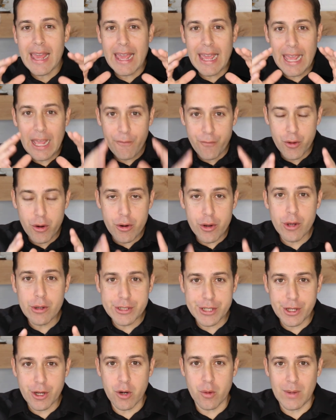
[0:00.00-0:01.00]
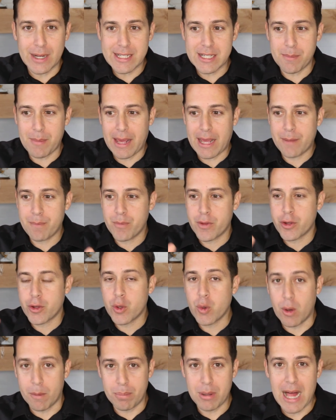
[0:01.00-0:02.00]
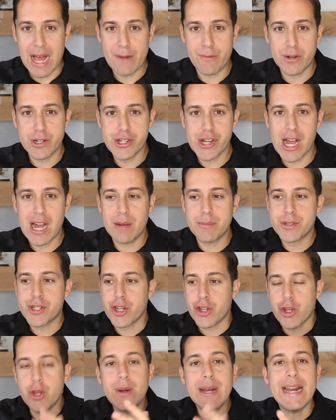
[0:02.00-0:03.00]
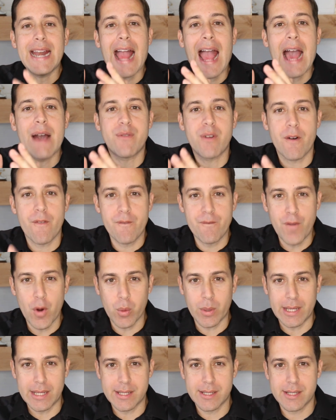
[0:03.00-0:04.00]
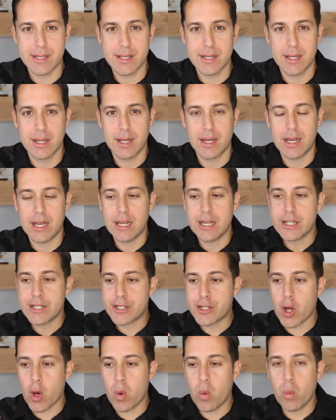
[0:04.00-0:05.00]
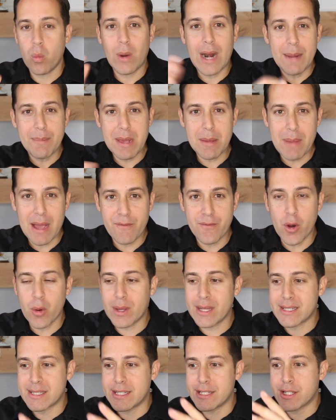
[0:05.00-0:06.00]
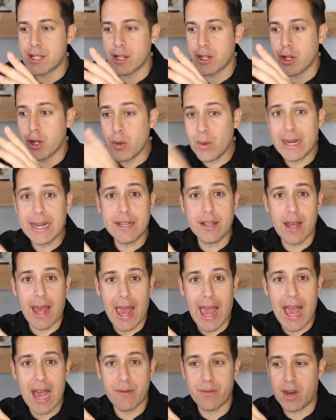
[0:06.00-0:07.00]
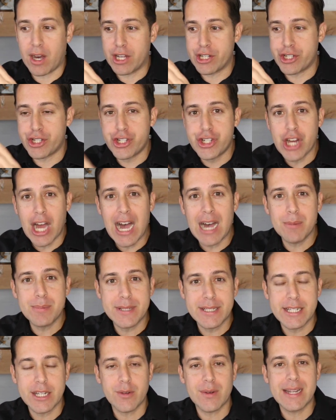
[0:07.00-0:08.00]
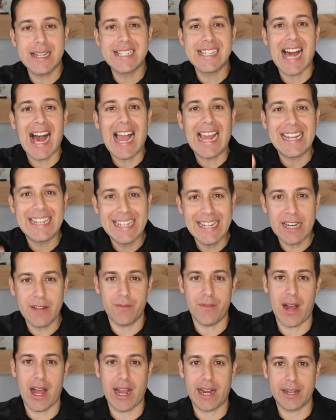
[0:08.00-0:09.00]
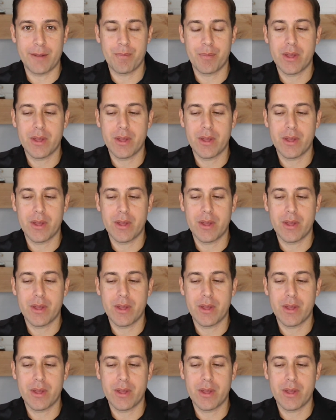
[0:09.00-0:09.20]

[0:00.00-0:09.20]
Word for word: If you're using your resume to apply for jobs, you need to have a focus. So what I mean by focus is you need to have a job series identified.